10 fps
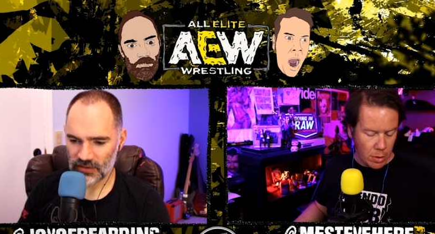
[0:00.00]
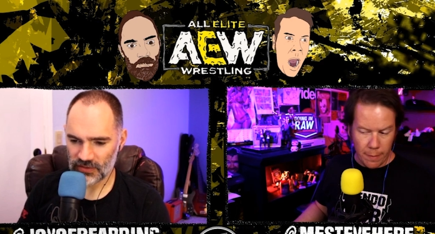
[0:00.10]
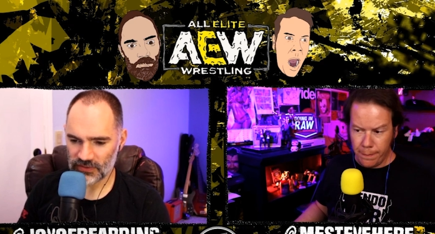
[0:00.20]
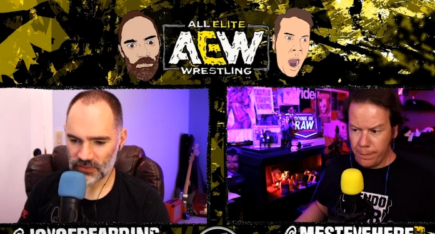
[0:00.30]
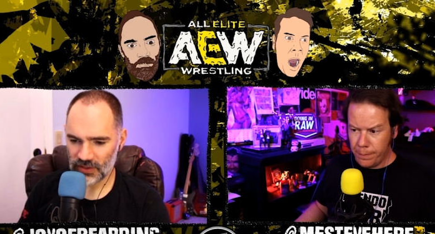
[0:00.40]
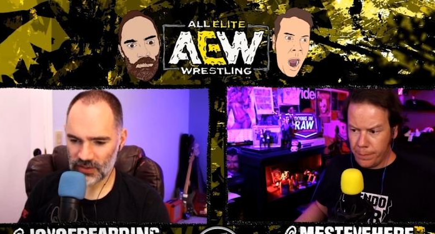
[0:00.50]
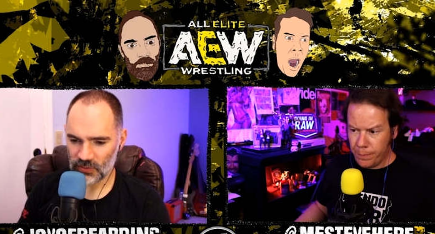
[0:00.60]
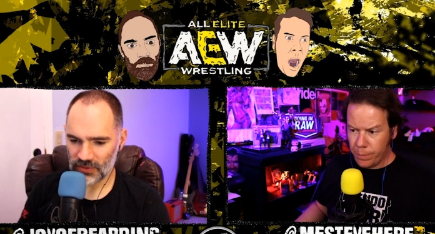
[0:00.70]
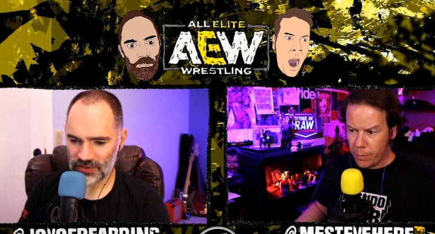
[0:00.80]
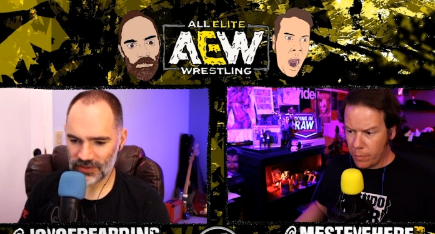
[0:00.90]
Speaker 1: Okay. So night
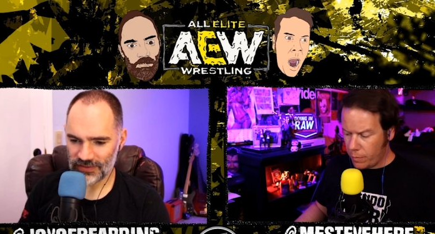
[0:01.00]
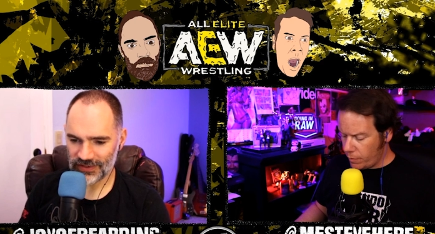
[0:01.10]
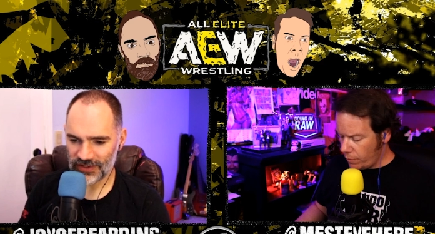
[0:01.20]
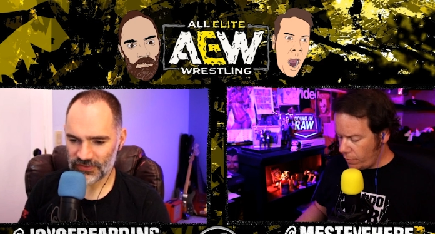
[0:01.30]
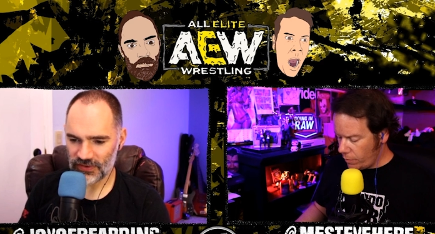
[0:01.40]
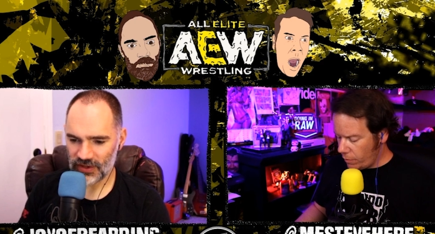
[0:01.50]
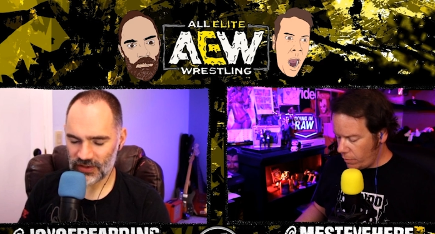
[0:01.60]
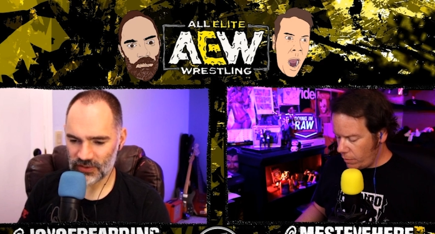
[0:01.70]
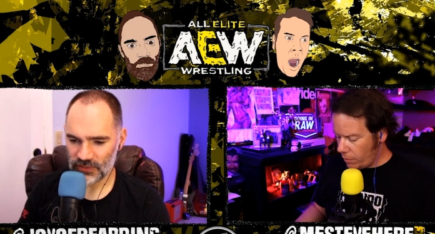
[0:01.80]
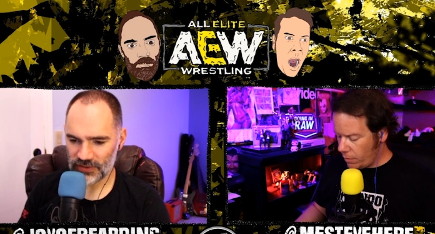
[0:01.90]
one is as
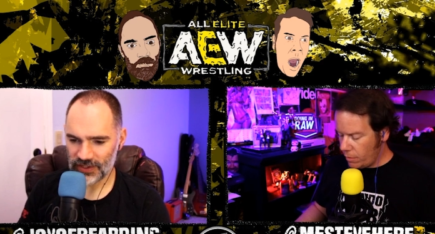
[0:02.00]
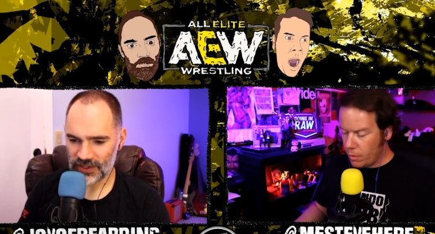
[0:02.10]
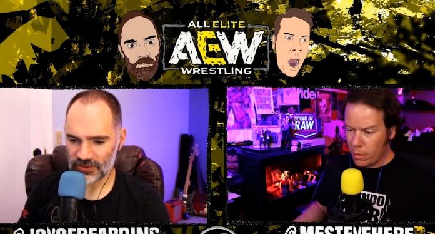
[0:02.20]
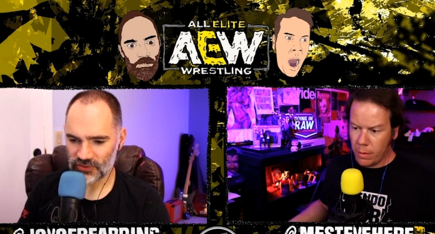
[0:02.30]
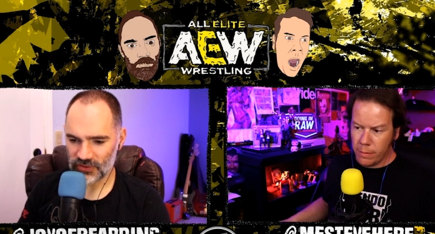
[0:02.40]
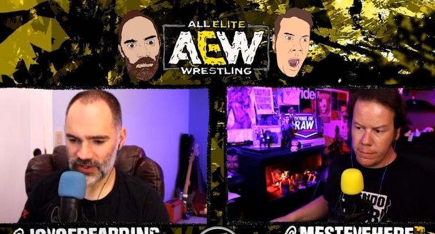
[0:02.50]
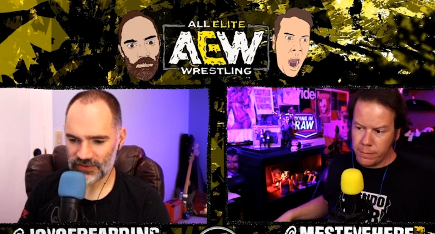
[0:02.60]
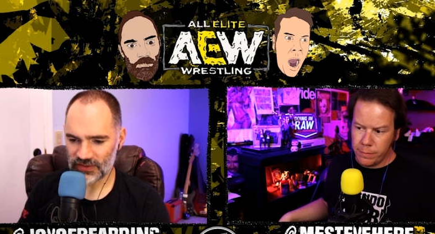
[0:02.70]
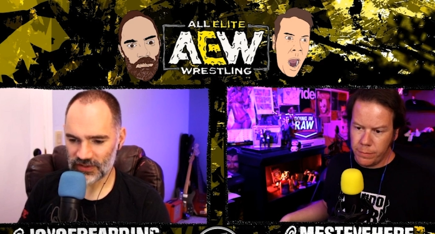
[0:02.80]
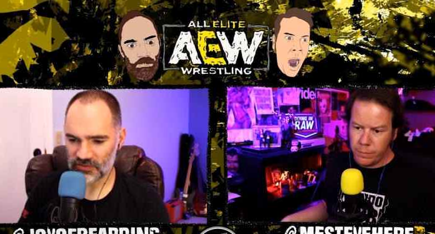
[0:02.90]
follows: you got
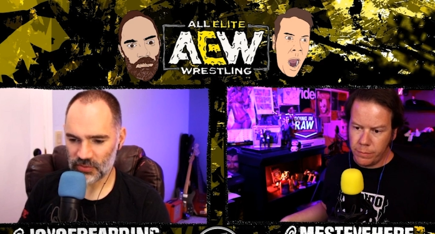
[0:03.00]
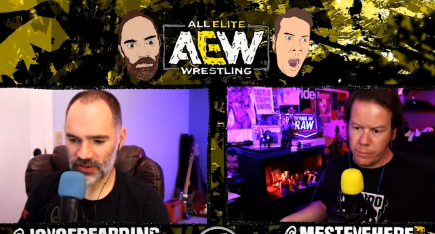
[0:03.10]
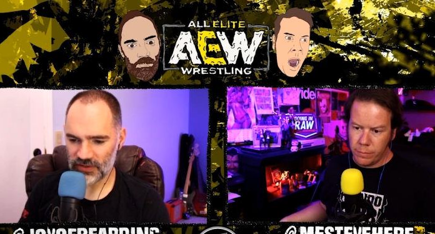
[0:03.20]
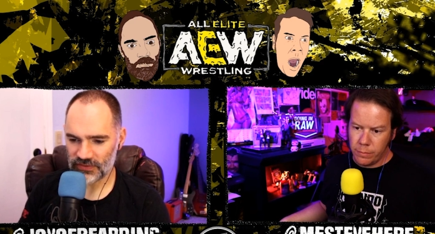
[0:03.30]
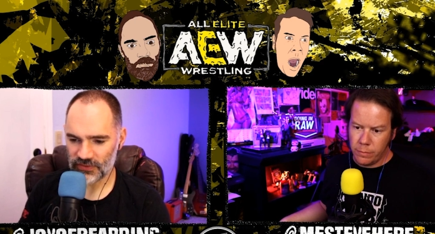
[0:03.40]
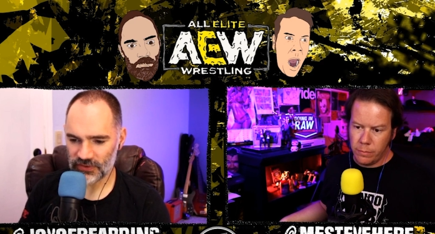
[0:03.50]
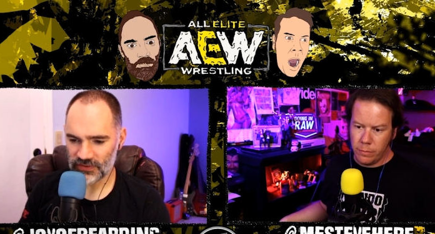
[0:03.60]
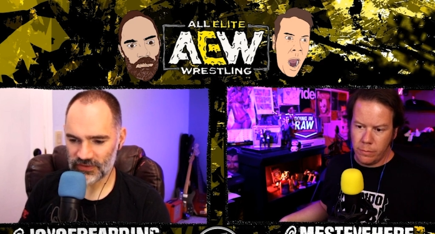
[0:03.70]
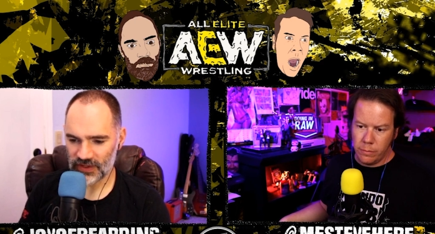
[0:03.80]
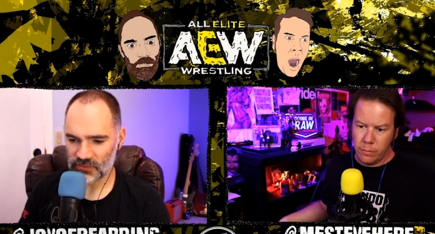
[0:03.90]
Jurassic Express
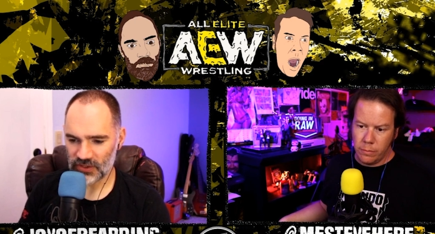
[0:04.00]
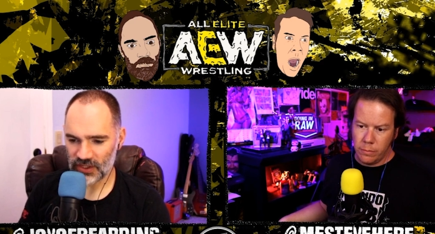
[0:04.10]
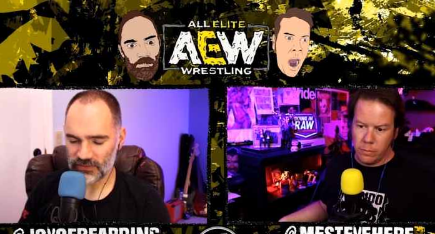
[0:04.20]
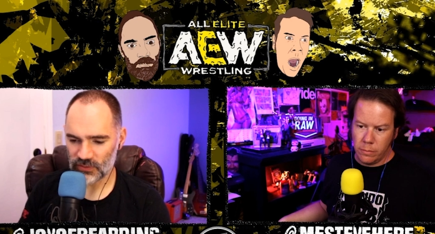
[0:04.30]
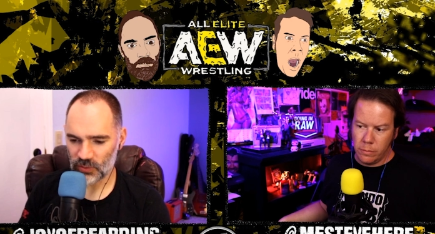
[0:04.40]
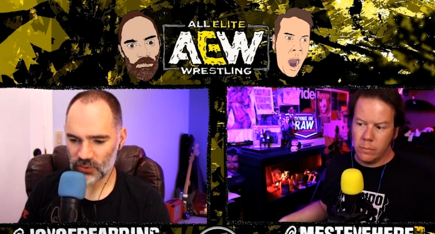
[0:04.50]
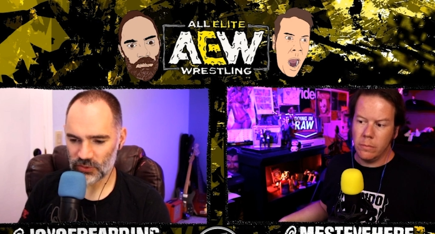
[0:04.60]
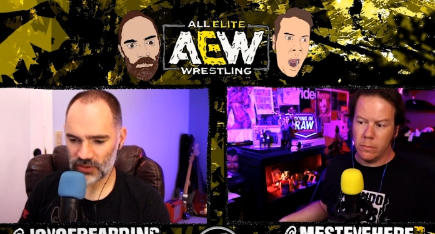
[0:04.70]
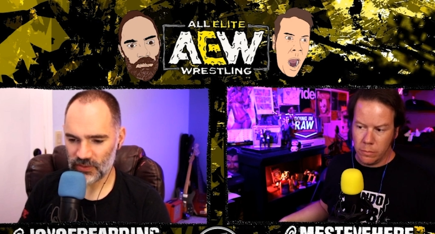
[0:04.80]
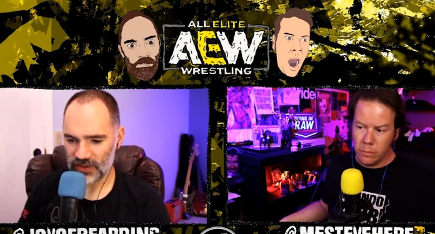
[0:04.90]
versus MJF and
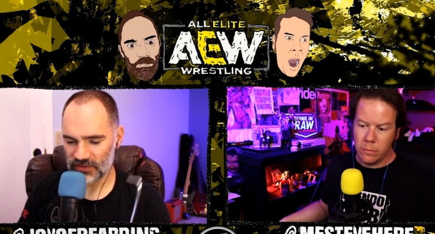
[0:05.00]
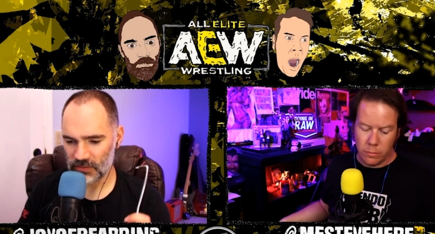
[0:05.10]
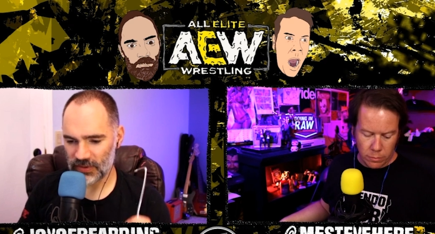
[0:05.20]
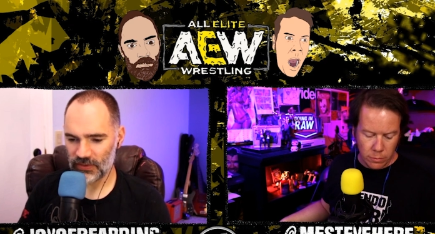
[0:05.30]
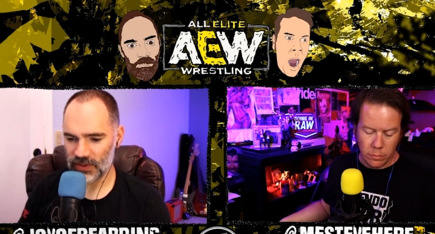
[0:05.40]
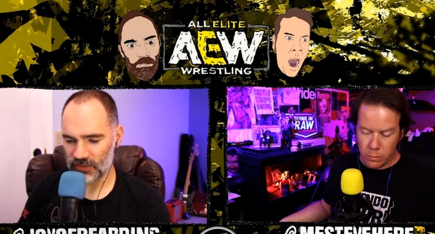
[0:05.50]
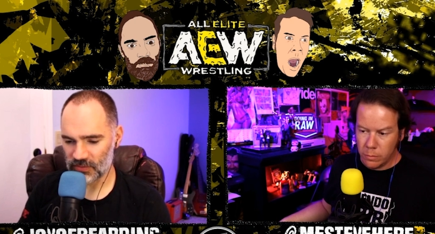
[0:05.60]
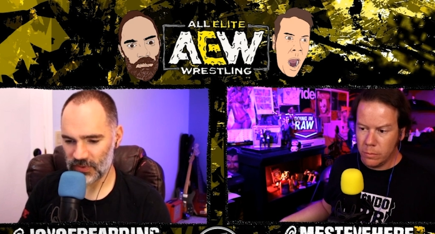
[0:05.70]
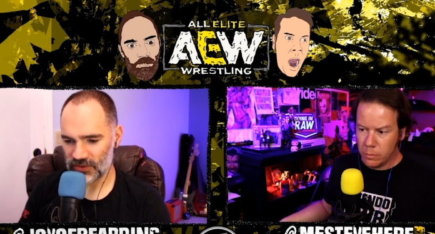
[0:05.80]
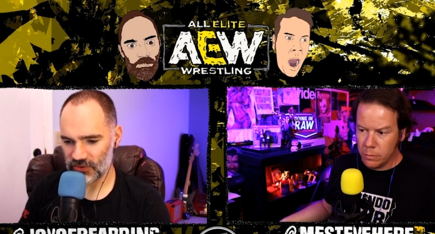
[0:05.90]
Wardlow. That's about that
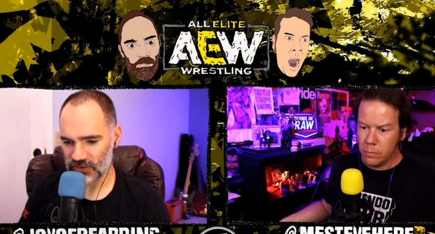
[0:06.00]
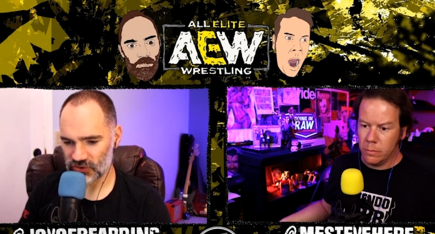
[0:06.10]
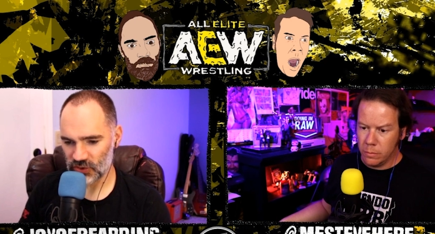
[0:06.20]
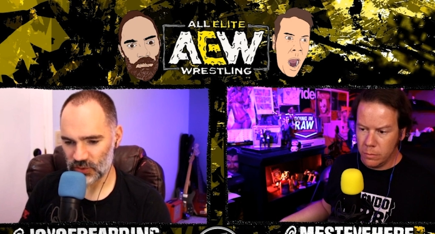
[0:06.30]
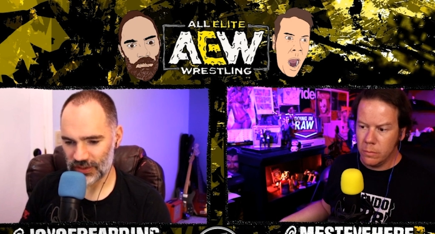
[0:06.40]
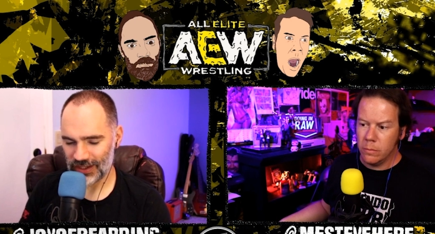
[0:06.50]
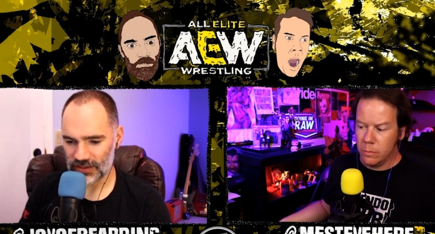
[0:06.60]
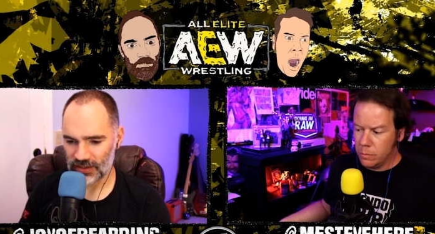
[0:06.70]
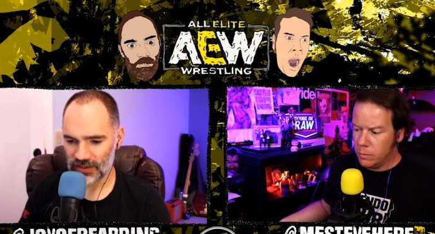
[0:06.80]
was made during the show tonight.